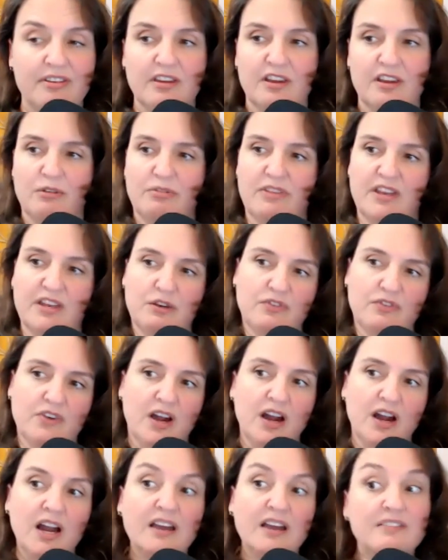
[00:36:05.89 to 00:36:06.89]
You know, then you've
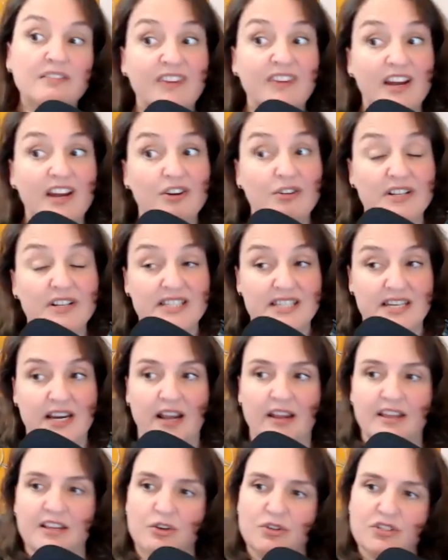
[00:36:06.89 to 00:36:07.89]
got Veterans
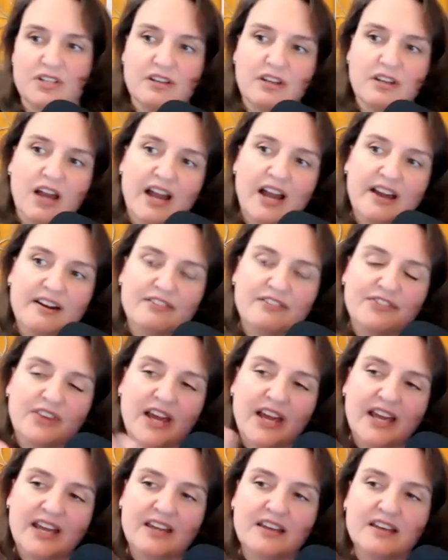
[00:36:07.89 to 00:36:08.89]
Day. Like there's a lot of
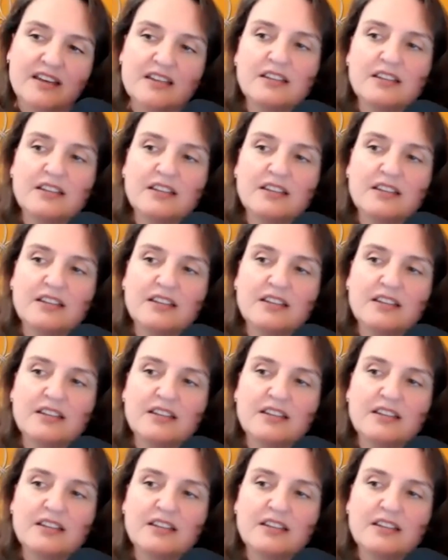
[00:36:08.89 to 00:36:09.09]
like